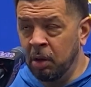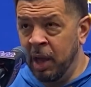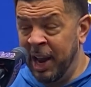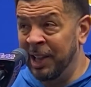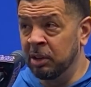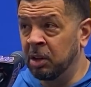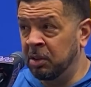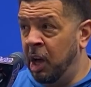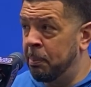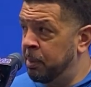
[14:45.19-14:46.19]
and I looked
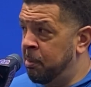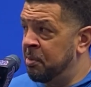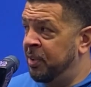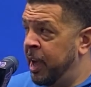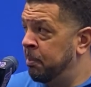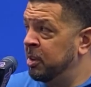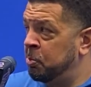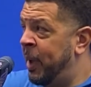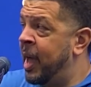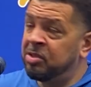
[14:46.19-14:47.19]
up and my family's
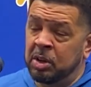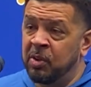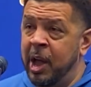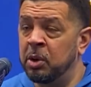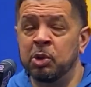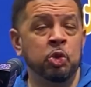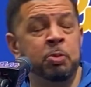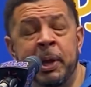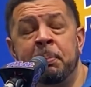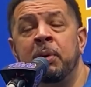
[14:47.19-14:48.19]
passing around a
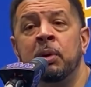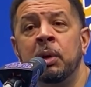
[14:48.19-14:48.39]
newspaper.